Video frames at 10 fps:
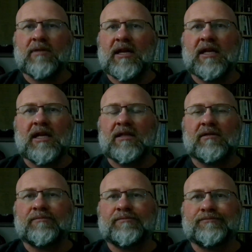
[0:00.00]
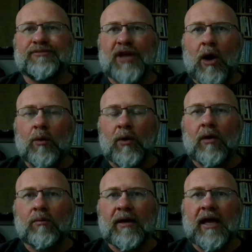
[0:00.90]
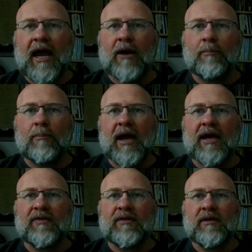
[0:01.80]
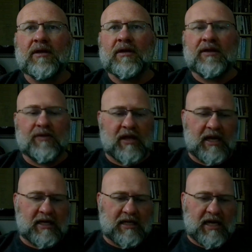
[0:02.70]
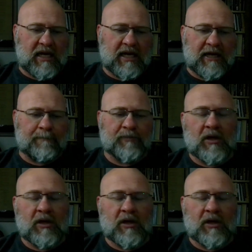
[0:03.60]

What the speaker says: but it didn't dawn on me how bad that it did hit.